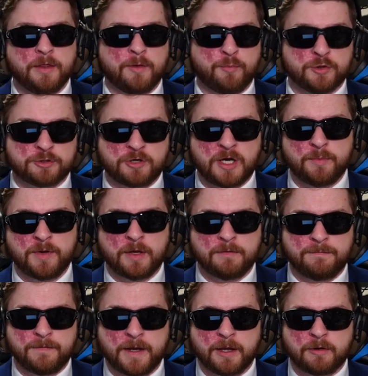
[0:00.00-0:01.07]
the prescribing
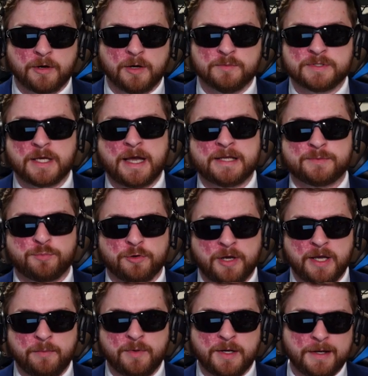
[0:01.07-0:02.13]
of firearms as
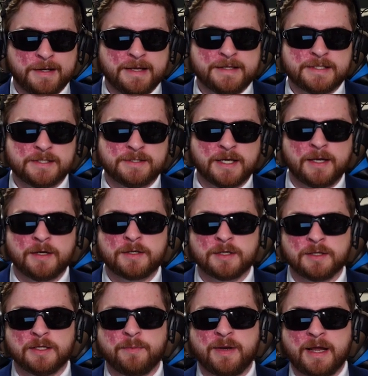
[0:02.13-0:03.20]
prohibited is intended to
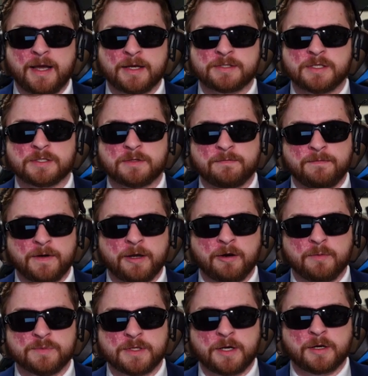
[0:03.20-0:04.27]
limit access to
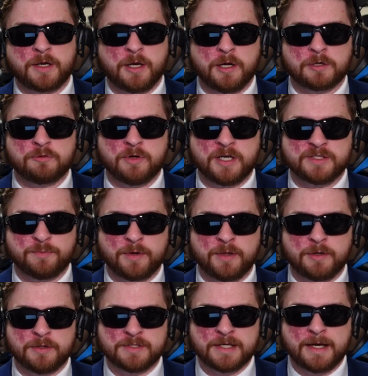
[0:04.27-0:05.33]
firearms that are characterized by
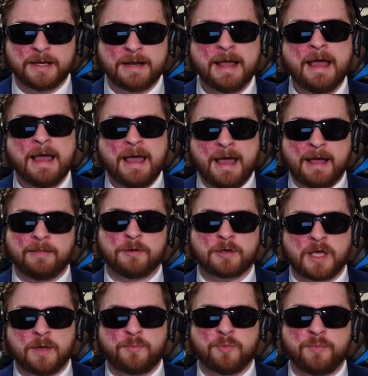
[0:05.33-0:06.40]
their design and their
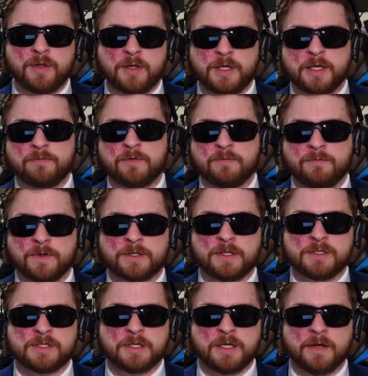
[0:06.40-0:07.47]
capability of
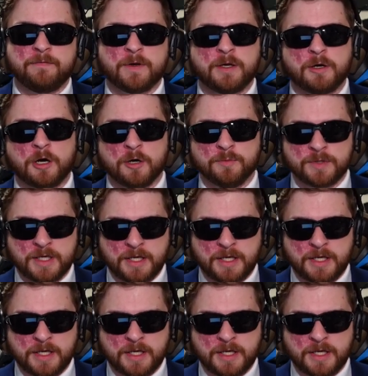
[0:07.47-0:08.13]
inflicting significant harm to